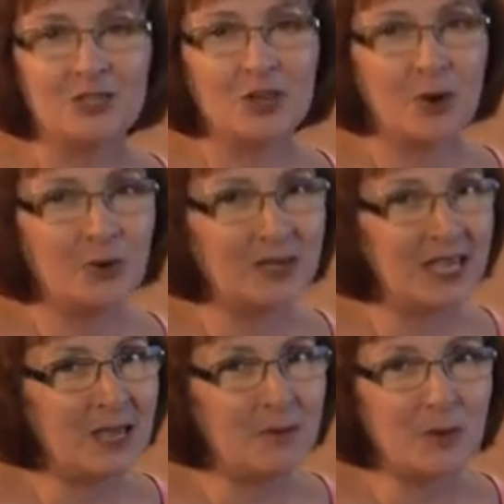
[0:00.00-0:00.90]
Don't
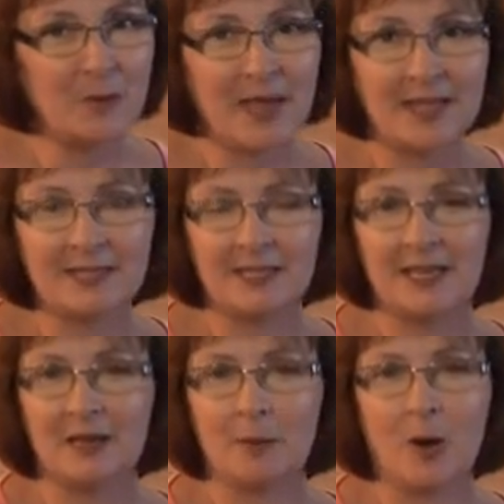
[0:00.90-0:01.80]
keep your pets
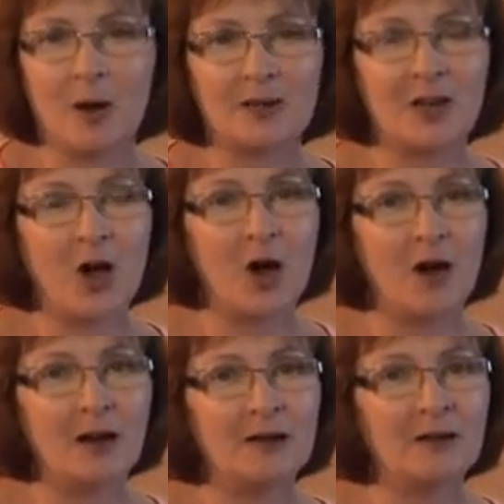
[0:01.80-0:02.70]
in a parked
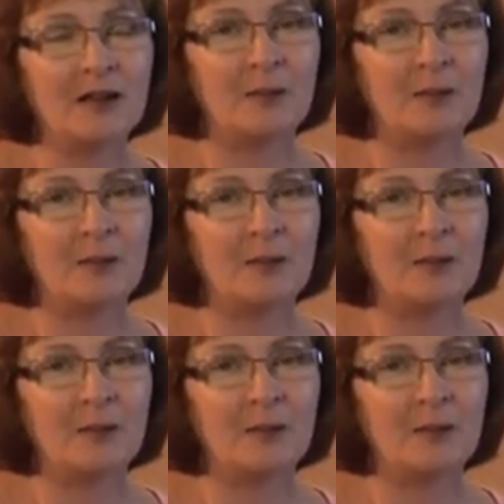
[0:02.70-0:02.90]
car.